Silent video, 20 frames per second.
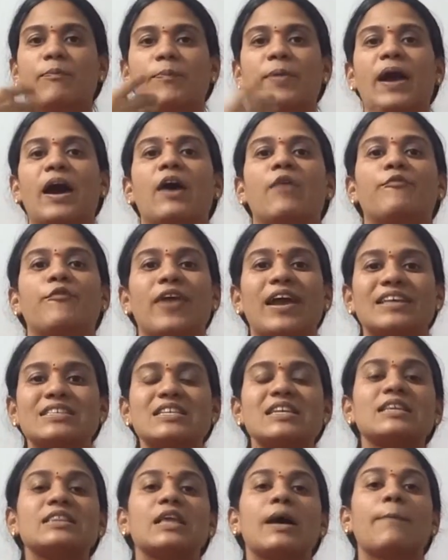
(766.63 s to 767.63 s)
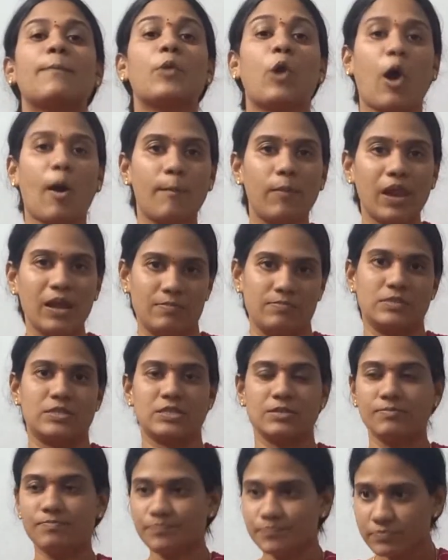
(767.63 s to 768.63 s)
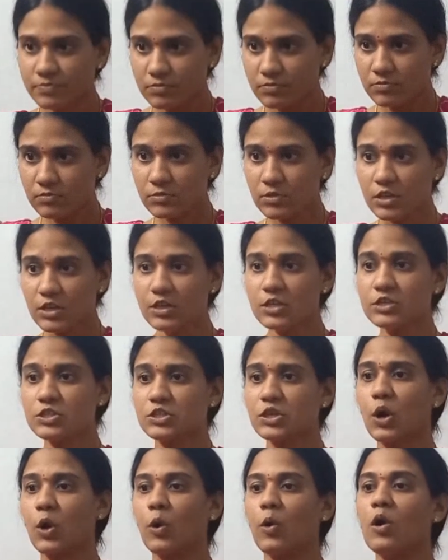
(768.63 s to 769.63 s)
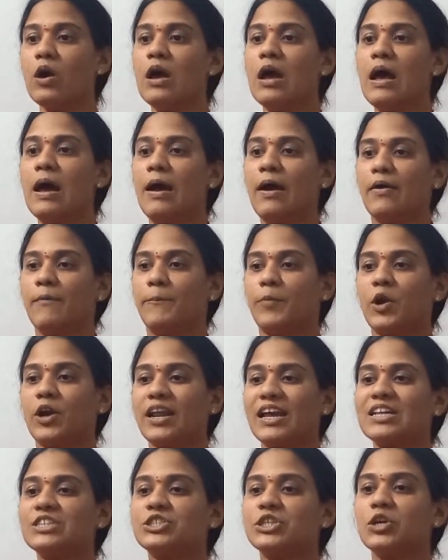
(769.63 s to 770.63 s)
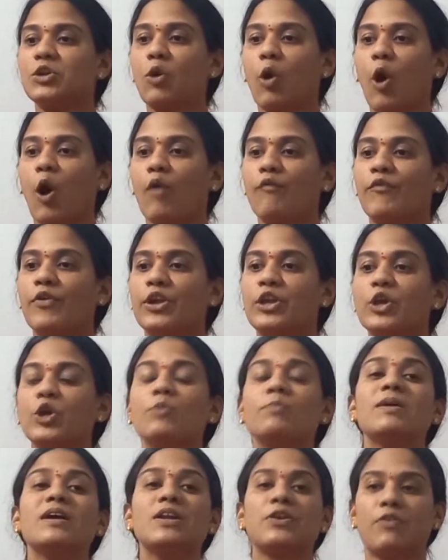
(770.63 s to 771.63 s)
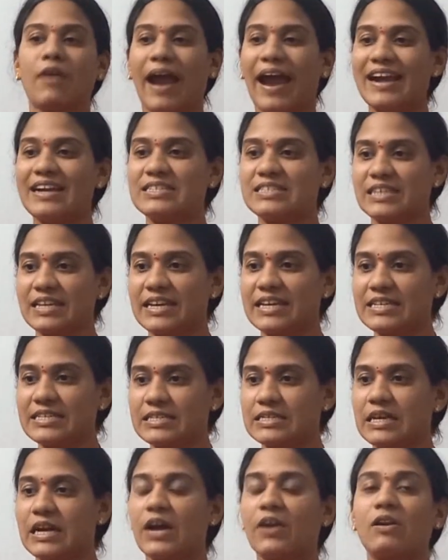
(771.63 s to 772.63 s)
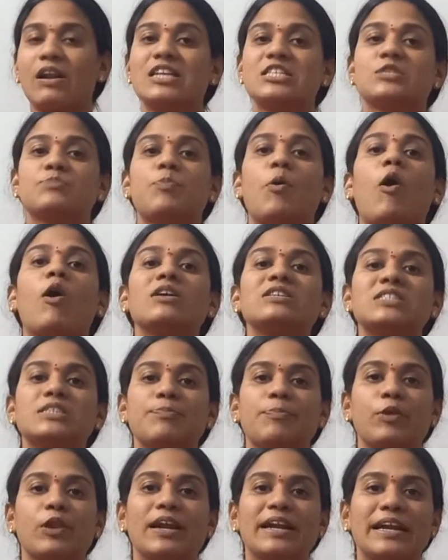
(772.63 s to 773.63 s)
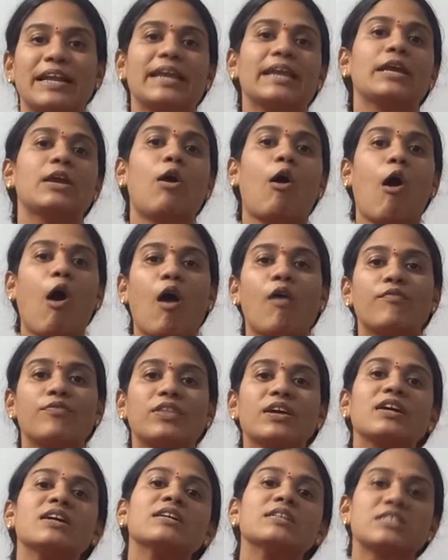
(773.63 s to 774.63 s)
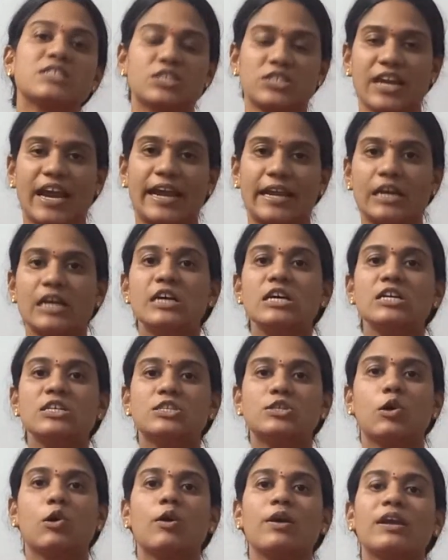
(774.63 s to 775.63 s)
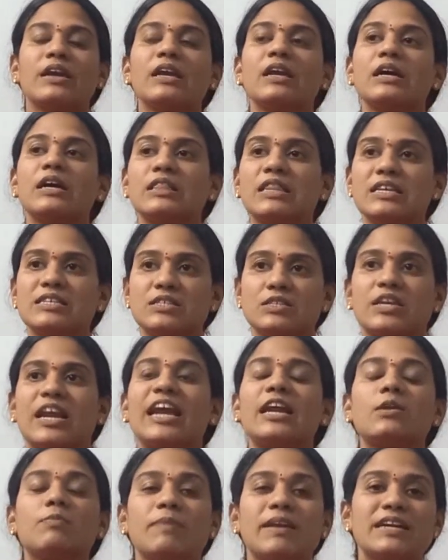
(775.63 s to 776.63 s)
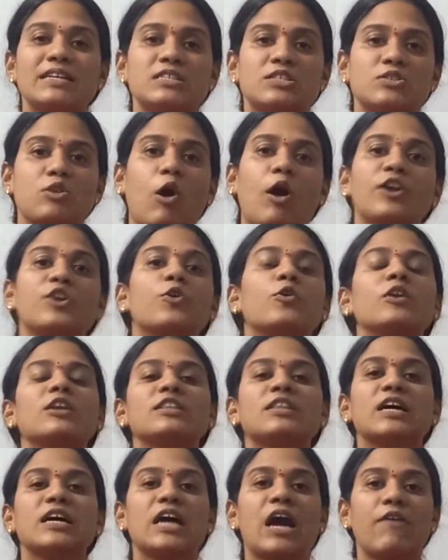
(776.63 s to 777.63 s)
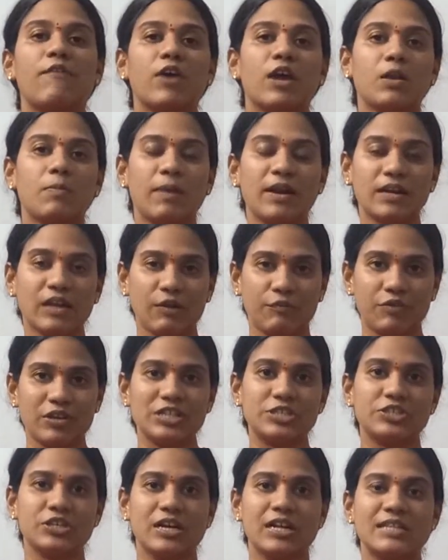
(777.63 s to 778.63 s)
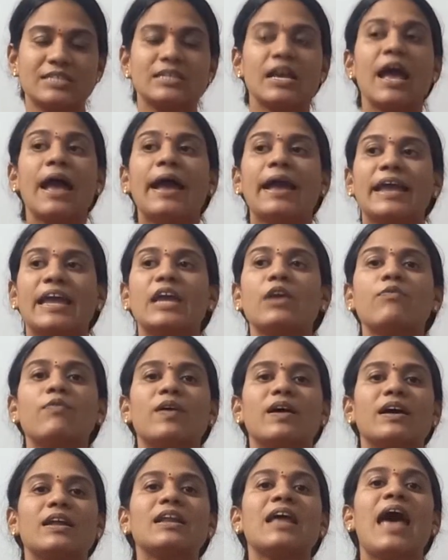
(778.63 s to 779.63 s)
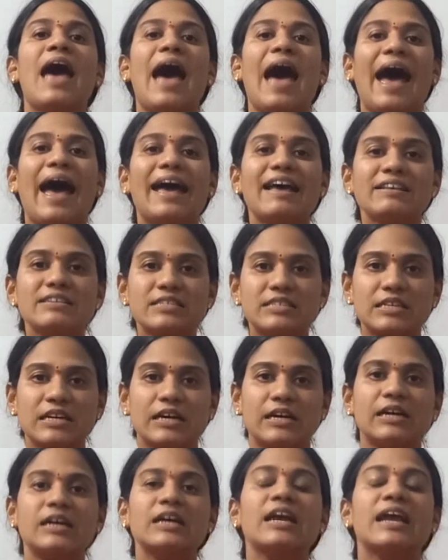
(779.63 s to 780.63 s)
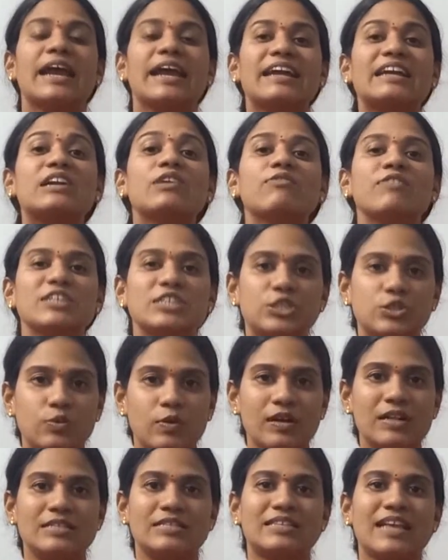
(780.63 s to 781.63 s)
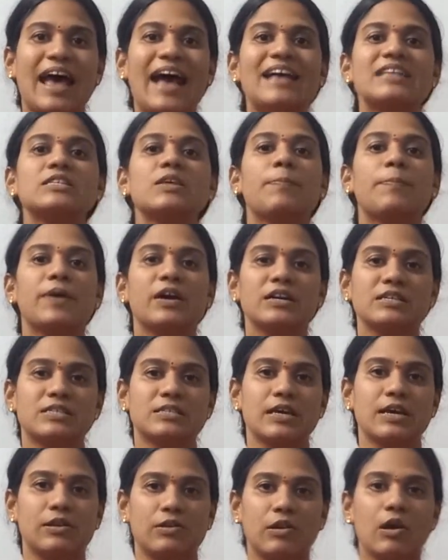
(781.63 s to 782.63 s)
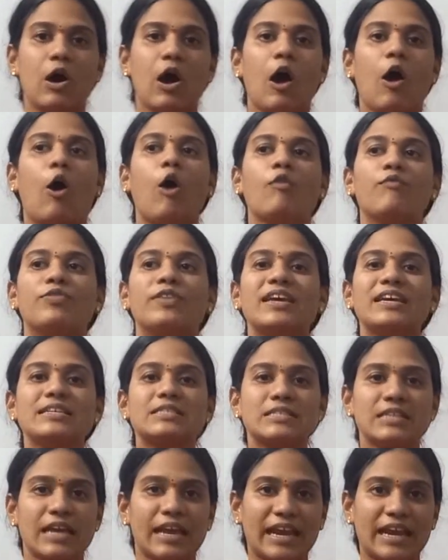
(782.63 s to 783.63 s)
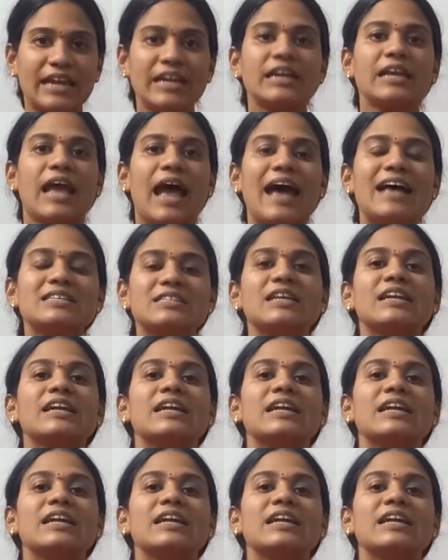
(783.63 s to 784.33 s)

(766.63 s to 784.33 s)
are facing the problems. So protection of human rights is the responsibility of the state. So here the state means not only the government officials, even as the individuals, as a person of these, as an